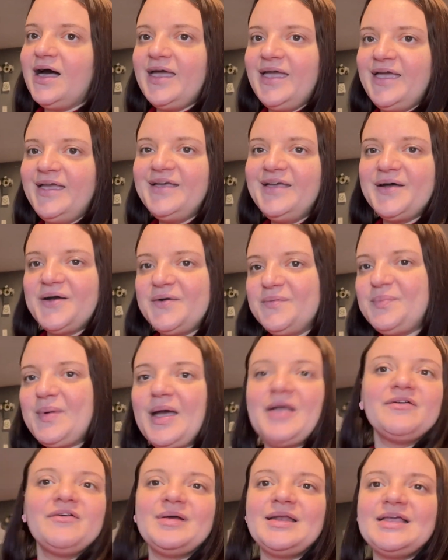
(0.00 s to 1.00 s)
hey, hope
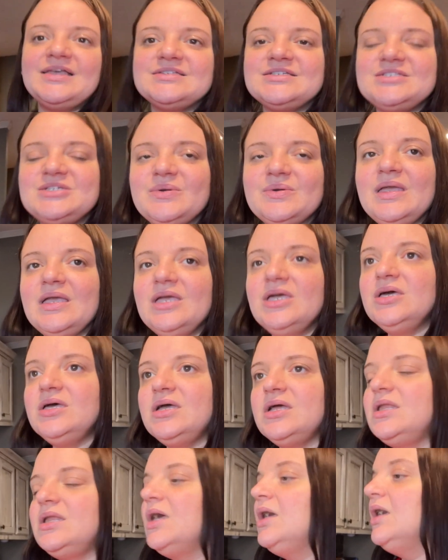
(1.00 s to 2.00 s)
everybody is doing
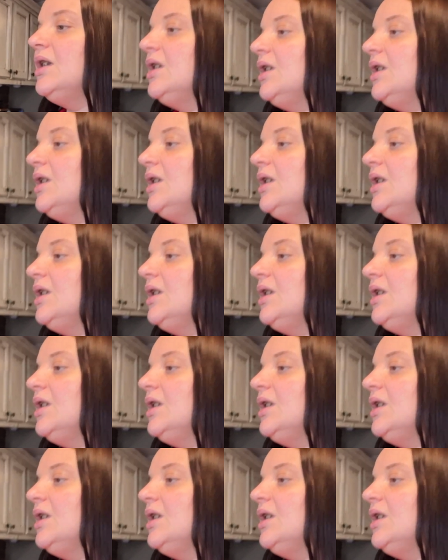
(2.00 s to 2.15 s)
good.